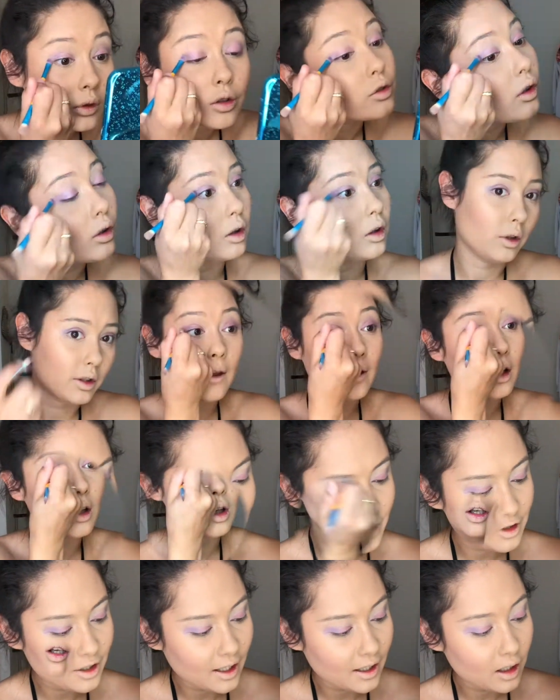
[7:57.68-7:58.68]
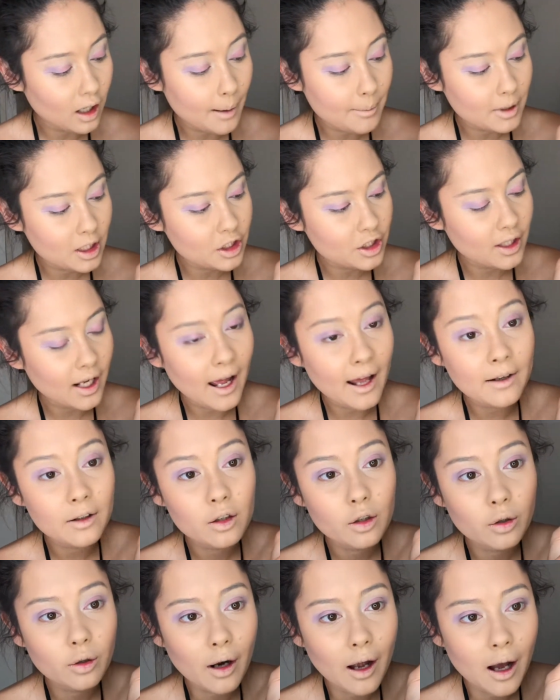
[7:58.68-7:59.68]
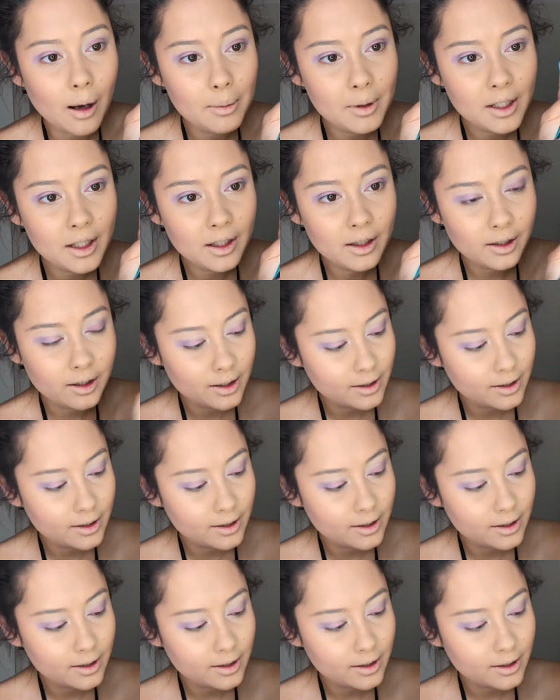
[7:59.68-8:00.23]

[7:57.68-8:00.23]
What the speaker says: I'm gonna add that shade. I'm going to add Krabi,